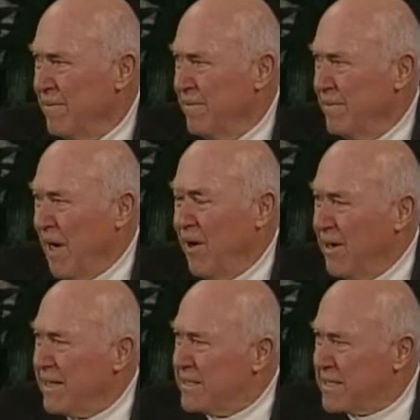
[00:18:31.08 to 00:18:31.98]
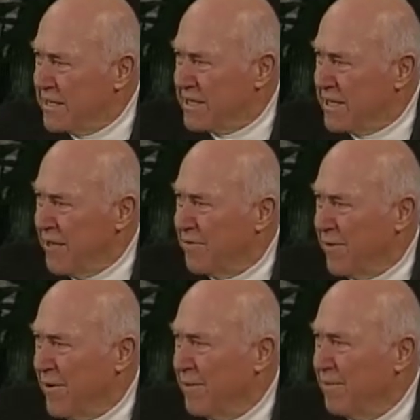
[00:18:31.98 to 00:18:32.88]
My heart is
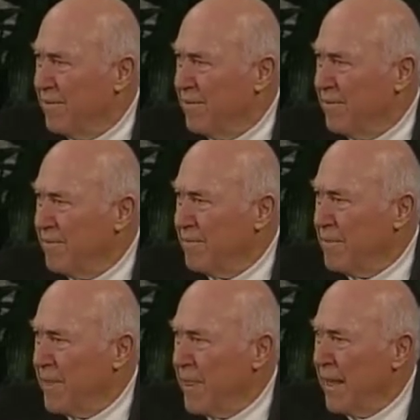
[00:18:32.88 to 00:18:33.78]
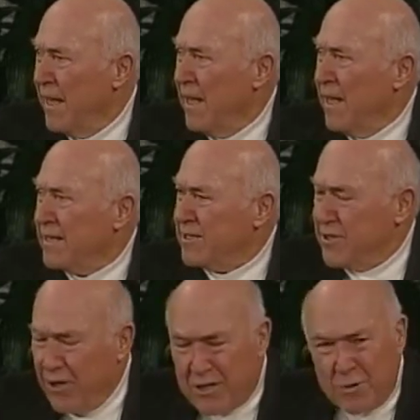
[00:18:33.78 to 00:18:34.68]
deceitful.
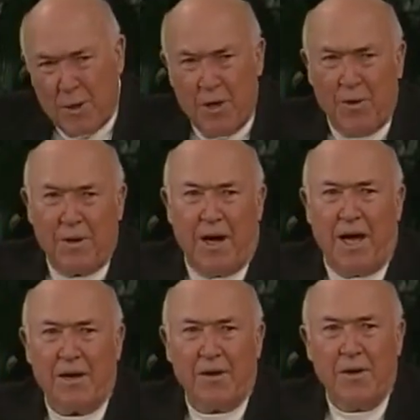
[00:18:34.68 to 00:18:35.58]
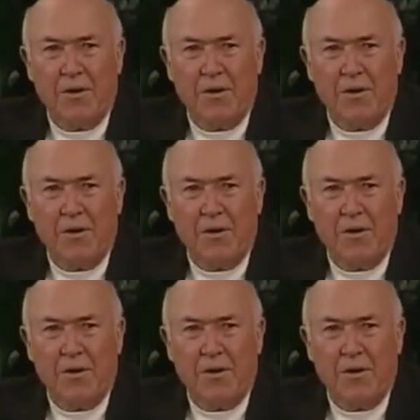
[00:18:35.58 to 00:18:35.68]
Search me, O God.